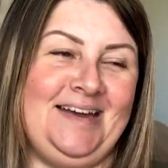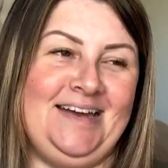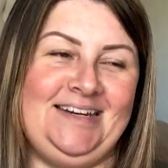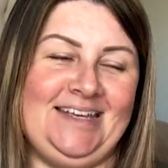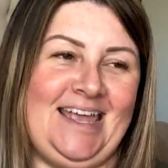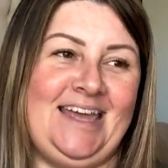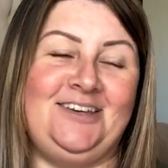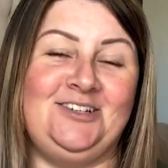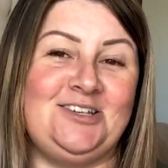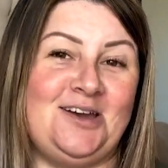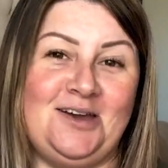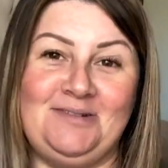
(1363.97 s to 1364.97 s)
And again, I
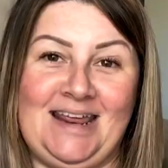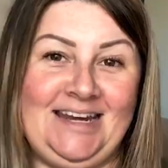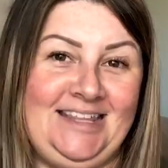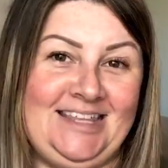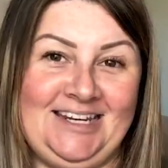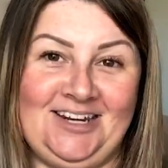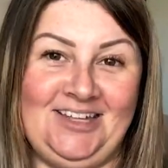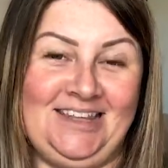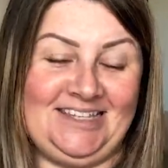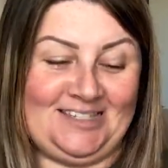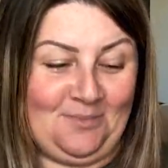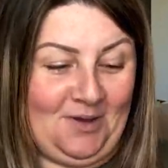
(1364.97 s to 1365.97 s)
don't own anything like
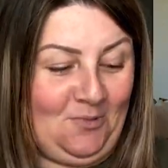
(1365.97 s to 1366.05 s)
this in my